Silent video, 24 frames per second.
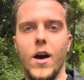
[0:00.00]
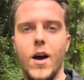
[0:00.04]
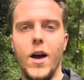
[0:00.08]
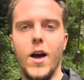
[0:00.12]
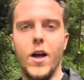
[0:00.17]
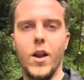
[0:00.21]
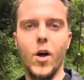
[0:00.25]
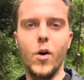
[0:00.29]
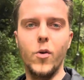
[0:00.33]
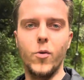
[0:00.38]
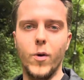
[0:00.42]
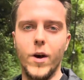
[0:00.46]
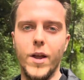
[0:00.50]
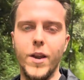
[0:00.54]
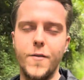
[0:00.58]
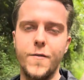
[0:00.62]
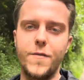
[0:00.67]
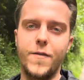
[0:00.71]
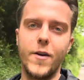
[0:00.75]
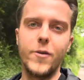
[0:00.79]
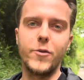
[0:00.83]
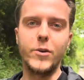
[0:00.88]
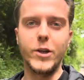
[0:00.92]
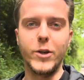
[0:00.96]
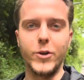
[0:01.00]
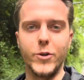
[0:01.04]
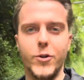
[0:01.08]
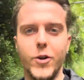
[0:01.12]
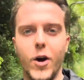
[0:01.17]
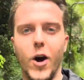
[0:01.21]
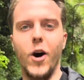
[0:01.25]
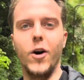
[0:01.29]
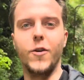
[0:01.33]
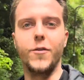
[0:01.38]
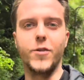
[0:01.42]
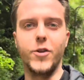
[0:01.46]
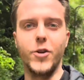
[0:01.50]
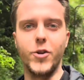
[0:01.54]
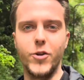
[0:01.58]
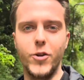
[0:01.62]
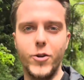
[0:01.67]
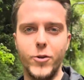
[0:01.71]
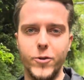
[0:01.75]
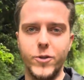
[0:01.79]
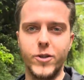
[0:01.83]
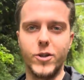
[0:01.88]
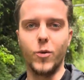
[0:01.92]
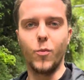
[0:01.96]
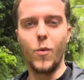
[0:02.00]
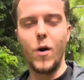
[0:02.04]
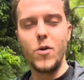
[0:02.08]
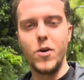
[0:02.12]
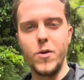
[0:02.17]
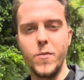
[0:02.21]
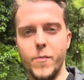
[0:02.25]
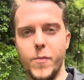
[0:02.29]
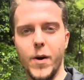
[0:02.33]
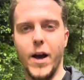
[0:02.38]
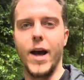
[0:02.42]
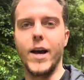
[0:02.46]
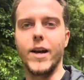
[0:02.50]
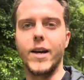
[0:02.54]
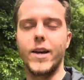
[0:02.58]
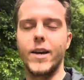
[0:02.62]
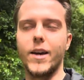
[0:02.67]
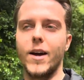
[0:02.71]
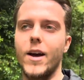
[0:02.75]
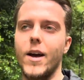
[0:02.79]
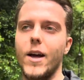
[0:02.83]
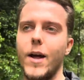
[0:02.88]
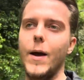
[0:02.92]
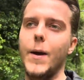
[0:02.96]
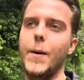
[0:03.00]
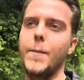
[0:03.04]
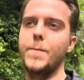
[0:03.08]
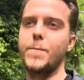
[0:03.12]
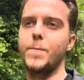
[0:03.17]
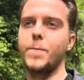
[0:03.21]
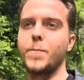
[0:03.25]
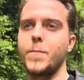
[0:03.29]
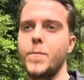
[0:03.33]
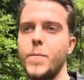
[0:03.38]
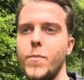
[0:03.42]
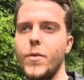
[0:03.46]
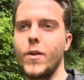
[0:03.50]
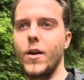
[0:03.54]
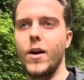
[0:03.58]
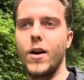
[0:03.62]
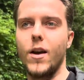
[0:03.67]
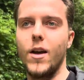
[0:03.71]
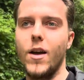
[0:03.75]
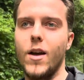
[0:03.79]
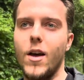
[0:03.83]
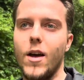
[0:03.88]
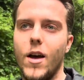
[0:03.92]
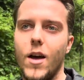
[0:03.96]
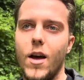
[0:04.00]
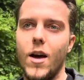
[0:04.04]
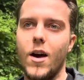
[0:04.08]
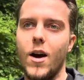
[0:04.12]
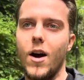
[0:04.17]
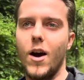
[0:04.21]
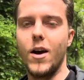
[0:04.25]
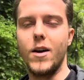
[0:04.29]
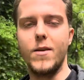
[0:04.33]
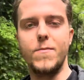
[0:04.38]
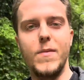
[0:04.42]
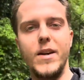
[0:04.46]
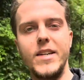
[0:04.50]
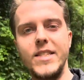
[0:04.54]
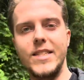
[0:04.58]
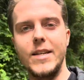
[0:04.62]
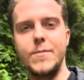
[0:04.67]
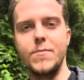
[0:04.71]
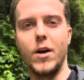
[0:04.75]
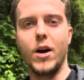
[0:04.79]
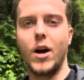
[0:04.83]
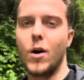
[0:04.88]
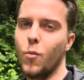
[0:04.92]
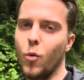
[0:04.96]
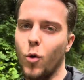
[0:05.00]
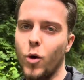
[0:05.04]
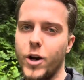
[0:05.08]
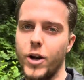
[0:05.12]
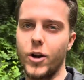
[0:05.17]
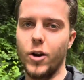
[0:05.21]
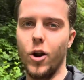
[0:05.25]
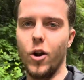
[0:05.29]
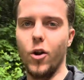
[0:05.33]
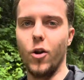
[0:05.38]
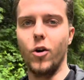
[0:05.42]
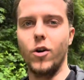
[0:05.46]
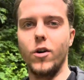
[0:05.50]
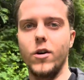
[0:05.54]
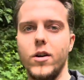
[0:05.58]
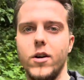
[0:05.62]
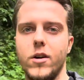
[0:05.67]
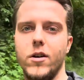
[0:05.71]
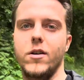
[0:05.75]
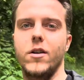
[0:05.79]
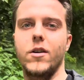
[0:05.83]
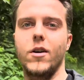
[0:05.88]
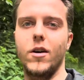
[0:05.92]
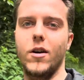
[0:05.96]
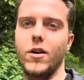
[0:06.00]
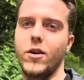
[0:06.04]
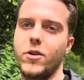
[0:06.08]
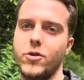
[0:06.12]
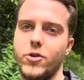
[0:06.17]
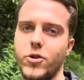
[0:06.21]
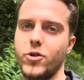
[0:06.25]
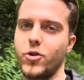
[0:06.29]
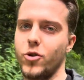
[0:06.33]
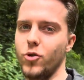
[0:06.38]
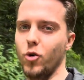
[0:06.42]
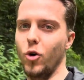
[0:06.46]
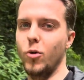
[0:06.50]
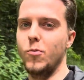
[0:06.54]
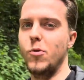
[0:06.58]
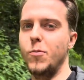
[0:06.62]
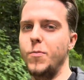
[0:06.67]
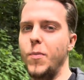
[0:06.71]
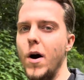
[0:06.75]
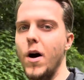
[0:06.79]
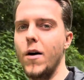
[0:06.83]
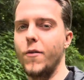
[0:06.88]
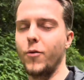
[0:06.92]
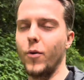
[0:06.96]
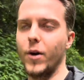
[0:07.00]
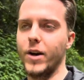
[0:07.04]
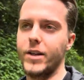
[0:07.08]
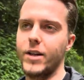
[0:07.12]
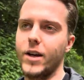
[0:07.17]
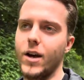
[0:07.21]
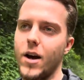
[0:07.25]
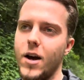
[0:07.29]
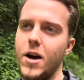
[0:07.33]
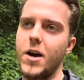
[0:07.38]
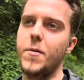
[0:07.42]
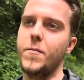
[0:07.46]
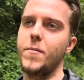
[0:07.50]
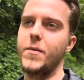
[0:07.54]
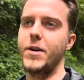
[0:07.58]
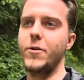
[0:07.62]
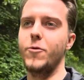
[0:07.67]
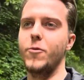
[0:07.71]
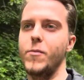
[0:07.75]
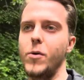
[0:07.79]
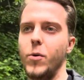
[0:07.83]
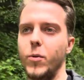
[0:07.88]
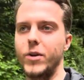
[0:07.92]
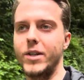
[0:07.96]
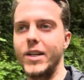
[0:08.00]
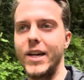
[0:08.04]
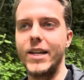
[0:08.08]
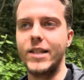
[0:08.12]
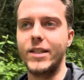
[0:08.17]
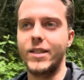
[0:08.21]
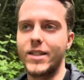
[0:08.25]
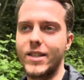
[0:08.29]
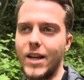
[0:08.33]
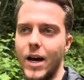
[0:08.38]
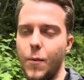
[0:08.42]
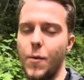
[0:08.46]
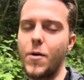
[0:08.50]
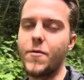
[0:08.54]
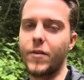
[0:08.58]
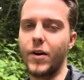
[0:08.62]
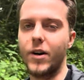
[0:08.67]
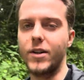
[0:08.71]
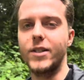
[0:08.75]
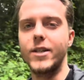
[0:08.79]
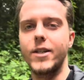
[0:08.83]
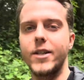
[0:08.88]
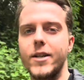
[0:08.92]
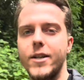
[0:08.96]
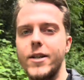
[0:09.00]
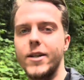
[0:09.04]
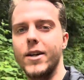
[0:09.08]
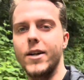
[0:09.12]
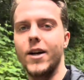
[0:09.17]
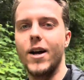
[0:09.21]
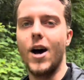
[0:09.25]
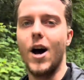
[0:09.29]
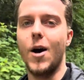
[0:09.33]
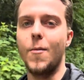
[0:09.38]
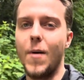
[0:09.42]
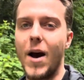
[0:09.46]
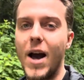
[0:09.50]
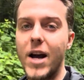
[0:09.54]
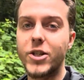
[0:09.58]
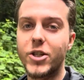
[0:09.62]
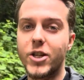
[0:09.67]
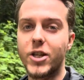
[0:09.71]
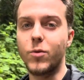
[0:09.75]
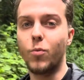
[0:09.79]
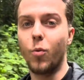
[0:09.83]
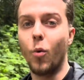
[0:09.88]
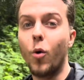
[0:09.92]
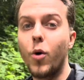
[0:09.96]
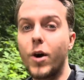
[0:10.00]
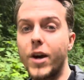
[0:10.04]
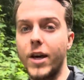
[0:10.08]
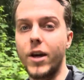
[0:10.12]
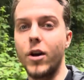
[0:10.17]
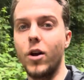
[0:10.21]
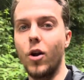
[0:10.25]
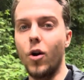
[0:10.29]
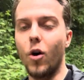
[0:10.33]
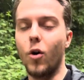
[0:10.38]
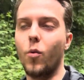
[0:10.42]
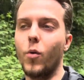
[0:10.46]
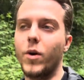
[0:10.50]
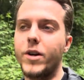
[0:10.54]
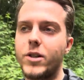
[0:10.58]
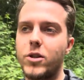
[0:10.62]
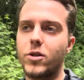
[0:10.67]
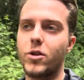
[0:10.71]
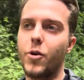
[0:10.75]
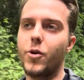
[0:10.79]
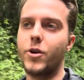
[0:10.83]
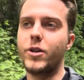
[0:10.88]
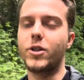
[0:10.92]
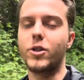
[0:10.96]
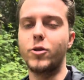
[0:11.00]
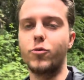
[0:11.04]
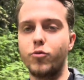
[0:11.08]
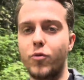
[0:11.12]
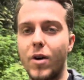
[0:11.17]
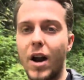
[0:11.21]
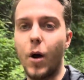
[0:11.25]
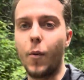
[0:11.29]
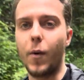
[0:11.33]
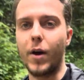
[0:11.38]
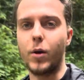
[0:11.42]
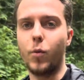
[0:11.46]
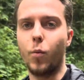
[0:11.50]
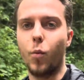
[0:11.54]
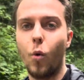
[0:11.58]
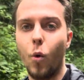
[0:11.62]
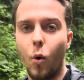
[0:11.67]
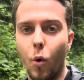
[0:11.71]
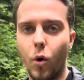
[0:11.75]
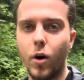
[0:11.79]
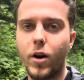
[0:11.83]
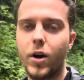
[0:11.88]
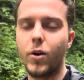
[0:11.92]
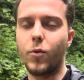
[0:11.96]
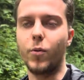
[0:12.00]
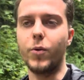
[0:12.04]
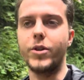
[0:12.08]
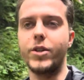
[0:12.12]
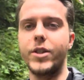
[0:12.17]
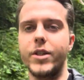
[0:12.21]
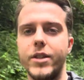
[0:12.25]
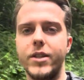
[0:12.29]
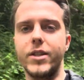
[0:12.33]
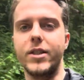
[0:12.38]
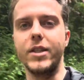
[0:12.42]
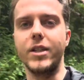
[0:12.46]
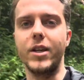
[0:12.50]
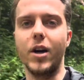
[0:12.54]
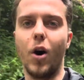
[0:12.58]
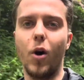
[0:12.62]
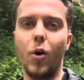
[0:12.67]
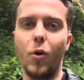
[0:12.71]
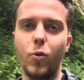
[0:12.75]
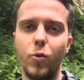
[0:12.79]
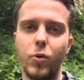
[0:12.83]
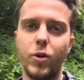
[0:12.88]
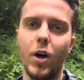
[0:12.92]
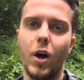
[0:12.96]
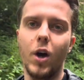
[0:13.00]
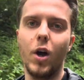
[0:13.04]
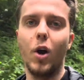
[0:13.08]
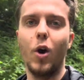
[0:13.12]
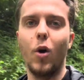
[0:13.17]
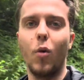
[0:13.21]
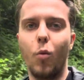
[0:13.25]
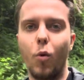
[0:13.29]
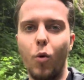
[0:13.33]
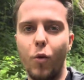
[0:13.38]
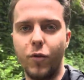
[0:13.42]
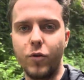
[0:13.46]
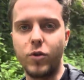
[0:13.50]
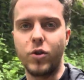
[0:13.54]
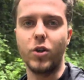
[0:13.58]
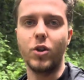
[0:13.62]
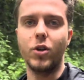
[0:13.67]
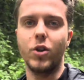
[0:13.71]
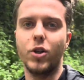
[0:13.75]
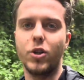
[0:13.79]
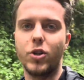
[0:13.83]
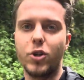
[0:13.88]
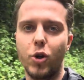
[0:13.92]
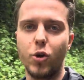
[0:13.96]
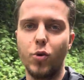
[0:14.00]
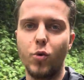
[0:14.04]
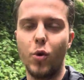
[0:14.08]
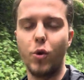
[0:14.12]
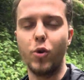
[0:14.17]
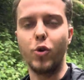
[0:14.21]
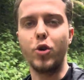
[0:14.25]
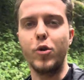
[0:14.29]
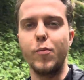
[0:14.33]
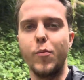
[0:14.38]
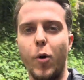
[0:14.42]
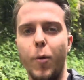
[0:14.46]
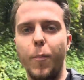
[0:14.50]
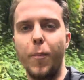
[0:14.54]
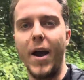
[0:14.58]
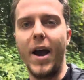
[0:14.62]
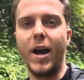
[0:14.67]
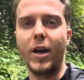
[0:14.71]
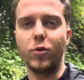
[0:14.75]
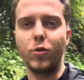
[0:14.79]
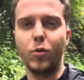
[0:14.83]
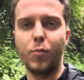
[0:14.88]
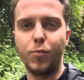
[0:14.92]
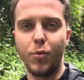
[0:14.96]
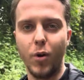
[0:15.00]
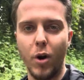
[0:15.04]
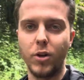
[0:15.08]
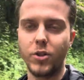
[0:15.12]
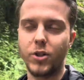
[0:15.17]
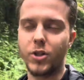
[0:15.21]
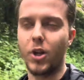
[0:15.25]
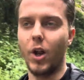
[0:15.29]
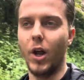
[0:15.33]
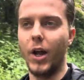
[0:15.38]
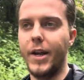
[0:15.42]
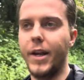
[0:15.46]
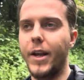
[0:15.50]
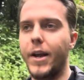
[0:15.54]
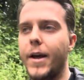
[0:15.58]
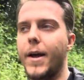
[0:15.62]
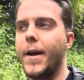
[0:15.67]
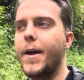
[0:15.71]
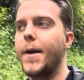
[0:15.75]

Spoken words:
Hello and a very good afternoon. So welcome back. May seem like I'm walking along just a normal pathway here in Milton Keynes. However, I'm actually walking along what is known as the Railway Walk, which is the old Wolverton to Newport Pagnell branch line.